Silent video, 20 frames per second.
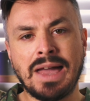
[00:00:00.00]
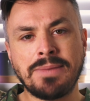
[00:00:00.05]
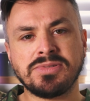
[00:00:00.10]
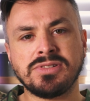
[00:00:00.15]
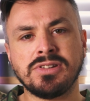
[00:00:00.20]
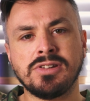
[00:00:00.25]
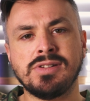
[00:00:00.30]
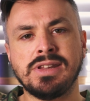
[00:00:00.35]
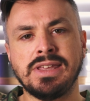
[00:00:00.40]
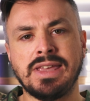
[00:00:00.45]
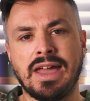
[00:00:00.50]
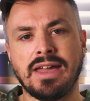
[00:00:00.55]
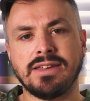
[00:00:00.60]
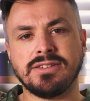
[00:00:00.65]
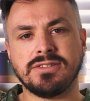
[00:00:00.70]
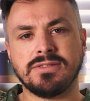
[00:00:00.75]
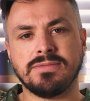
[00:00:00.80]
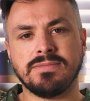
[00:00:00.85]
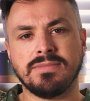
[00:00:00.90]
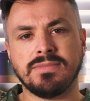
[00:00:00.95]
Absolutely
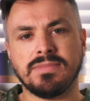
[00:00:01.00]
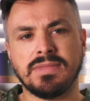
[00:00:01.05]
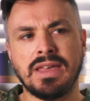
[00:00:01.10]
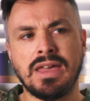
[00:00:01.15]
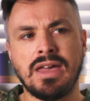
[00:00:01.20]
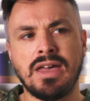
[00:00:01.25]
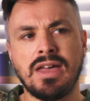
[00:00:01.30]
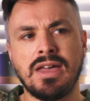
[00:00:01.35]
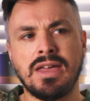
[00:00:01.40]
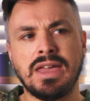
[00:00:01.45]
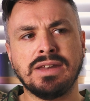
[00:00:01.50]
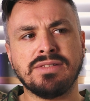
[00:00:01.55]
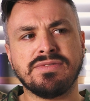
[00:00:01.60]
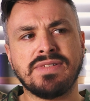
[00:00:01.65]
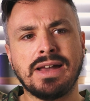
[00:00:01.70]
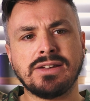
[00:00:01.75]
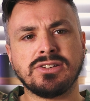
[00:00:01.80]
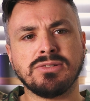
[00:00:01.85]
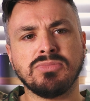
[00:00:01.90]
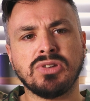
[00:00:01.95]
yes. In
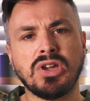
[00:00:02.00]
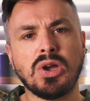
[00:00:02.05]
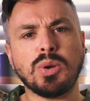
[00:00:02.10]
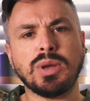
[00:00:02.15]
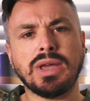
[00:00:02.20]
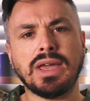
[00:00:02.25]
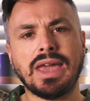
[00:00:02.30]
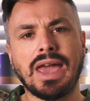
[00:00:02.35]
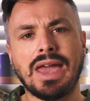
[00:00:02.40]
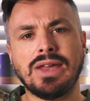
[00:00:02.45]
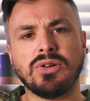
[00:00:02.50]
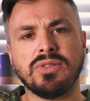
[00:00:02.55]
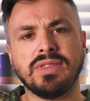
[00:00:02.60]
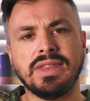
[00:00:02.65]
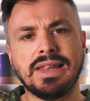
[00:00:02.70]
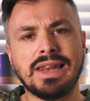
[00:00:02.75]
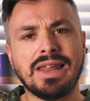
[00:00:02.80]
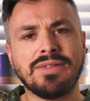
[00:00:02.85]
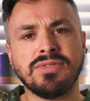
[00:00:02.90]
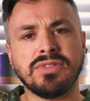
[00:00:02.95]
fact, I'm going again
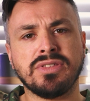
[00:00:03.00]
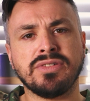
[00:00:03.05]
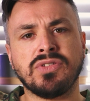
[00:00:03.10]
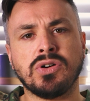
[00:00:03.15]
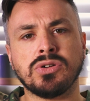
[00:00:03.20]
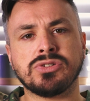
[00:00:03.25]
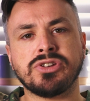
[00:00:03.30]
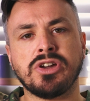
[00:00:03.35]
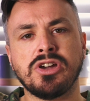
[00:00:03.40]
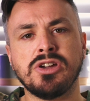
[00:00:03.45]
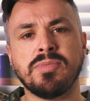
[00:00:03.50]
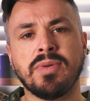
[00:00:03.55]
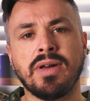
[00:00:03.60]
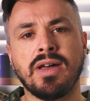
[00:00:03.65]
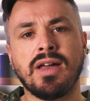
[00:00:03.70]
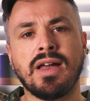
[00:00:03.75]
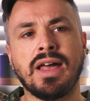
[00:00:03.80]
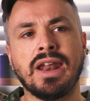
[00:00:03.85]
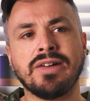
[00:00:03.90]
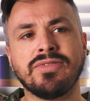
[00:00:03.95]
on the 11th of
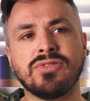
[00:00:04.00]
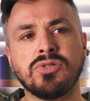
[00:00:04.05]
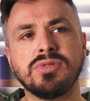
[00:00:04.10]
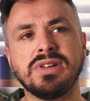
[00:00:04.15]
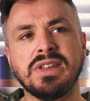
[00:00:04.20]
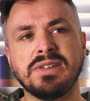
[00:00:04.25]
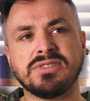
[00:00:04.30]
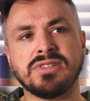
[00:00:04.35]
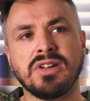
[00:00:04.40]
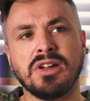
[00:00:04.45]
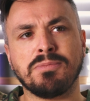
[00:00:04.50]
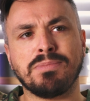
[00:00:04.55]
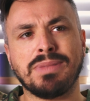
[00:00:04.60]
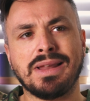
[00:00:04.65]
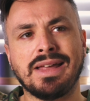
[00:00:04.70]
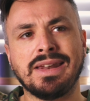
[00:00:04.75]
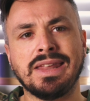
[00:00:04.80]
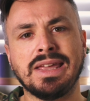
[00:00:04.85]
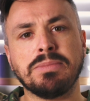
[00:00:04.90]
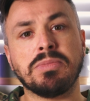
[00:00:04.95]
October and I've already started
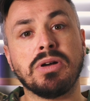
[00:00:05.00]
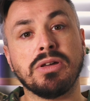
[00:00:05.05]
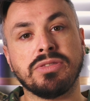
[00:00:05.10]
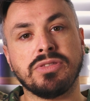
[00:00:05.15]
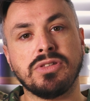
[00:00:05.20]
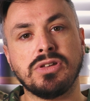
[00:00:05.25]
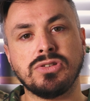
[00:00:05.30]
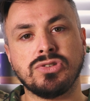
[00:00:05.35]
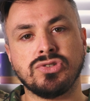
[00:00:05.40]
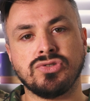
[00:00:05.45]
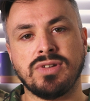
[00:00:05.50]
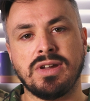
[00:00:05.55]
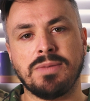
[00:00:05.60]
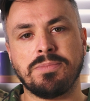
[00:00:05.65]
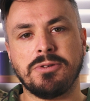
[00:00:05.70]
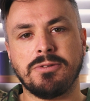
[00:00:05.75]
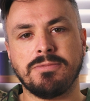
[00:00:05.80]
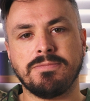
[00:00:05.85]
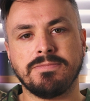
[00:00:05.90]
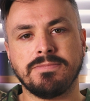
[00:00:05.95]
planning my third
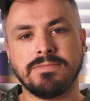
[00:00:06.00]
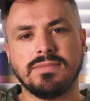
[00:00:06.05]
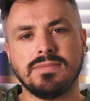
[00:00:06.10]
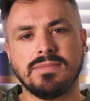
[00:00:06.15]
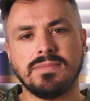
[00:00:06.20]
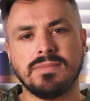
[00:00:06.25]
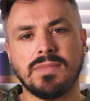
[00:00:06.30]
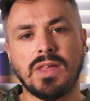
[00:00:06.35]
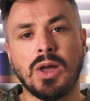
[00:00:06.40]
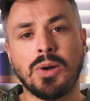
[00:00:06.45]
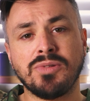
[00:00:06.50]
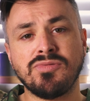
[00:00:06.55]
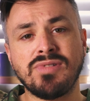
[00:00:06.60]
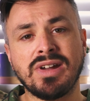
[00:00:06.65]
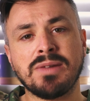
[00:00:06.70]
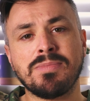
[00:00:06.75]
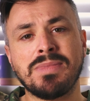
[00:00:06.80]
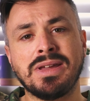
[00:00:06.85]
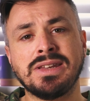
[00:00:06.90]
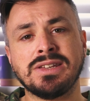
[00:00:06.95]
trip. I would
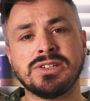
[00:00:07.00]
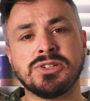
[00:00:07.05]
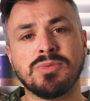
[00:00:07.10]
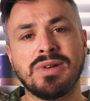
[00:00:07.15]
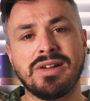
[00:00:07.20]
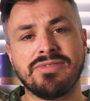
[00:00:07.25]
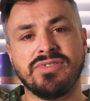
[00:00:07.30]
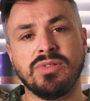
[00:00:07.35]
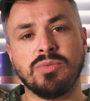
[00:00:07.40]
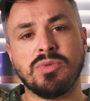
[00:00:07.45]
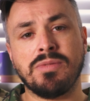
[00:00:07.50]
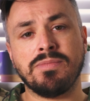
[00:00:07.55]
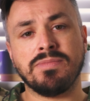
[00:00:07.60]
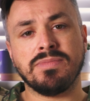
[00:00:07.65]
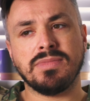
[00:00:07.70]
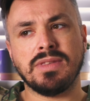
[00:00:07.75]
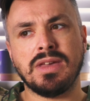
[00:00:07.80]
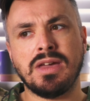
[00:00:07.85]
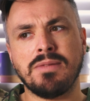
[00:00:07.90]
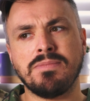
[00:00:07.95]
recommend it to
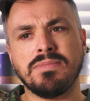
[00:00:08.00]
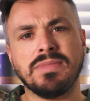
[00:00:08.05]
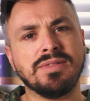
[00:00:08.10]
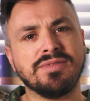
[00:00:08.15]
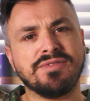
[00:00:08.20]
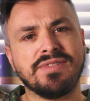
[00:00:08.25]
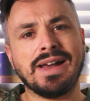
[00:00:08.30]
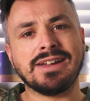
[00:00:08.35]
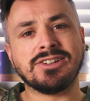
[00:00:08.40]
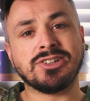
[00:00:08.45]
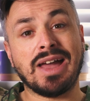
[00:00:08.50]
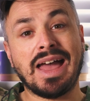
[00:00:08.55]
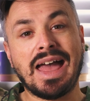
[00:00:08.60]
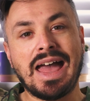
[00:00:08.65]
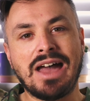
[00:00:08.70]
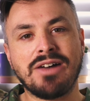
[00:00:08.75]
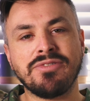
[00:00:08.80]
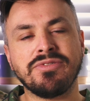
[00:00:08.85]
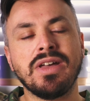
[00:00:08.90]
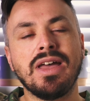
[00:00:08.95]
everyone. In fact, I
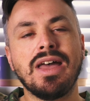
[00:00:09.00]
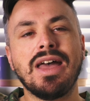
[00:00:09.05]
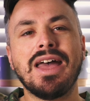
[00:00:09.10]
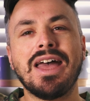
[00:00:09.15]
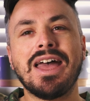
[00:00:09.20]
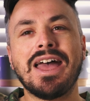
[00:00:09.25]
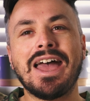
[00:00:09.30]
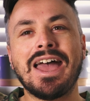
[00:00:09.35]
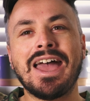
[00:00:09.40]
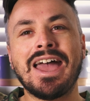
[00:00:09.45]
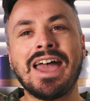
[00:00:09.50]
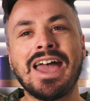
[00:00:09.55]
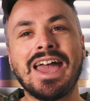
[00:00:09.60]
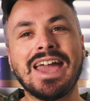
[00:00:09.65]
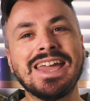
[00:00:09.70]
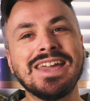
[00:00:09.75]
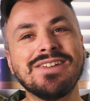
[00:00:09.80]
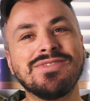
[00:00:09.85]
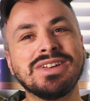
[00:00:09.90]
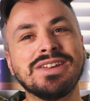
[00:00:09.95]
have.
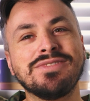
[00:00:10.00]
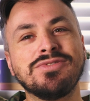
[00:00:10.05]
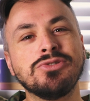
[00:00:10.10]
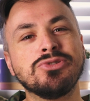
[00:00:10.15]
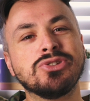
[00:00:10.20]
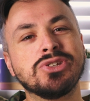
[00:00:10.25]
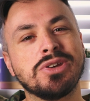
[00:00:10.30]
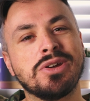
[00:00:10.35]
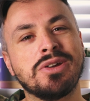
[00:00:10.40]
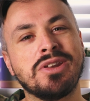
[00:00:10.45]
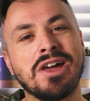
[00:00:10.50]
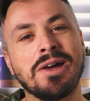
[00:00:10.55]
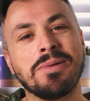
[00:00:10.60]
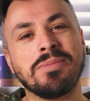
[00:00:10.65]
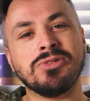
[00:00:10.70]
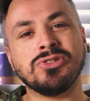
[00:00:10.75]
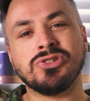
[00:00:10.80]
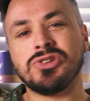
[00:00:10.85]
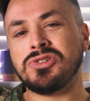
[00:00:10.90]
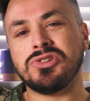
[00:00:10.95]
Even if you turn
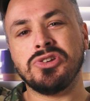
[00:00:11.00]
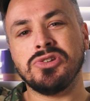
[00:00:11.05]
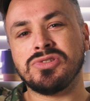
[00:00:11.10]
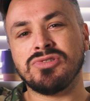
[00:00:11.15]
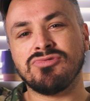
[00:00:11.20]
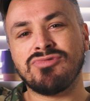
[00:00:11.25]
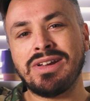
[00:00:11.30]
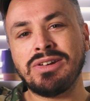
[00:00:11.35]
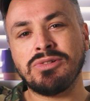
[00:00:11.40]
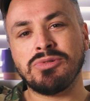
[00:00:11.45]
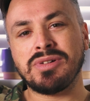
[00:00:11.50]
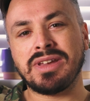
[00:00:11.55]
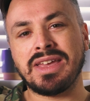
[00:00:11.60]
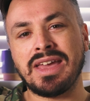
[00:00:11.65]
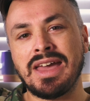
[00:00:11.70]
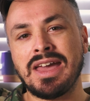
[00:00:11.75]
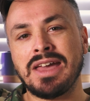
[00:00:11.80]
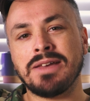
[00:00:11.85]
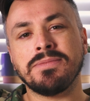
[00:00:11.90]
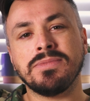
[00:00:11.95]
up and just use the rental
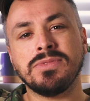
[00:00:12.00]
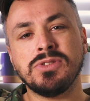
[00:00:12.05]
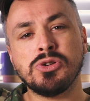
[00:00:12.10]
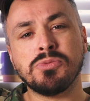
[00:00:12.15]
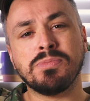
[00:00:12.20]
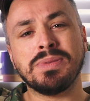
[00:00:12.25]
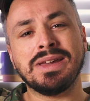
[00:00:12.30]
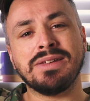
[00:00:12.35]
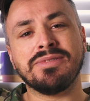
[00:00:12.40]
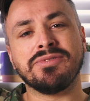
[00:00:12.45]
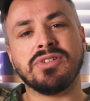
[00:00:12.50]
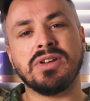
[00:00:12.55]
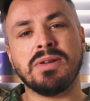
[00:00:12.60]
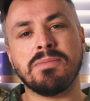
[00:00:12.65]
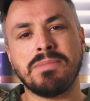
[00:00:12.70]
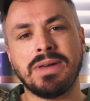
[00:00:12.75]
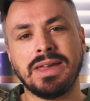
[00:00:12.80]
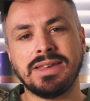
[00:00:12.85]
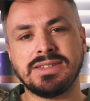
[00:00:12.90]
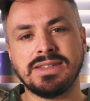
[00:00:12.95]
gear, you'll be in for
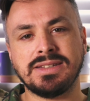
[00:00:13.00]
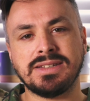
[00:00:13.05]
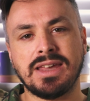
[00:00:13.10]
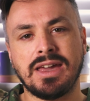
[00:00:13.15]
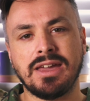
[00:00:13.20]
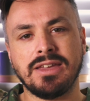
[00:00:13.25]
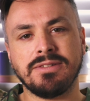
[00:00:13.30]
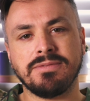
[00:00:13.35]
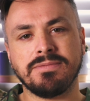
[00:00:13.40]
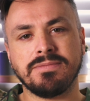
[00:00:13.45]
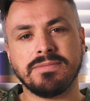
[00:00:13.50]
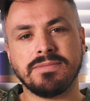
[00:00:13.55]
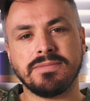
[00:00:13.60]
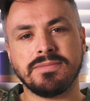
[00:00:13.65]
an amazing day.